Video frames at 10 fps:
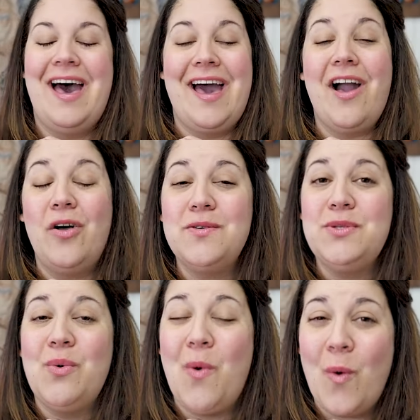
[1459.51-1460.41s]
I
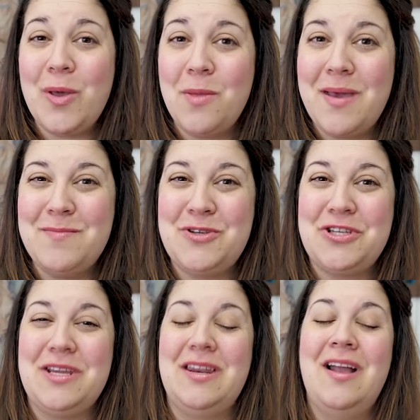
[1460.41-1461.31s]
also oil my
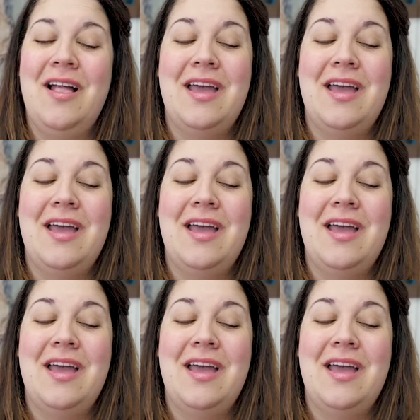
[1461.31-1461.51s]
machine,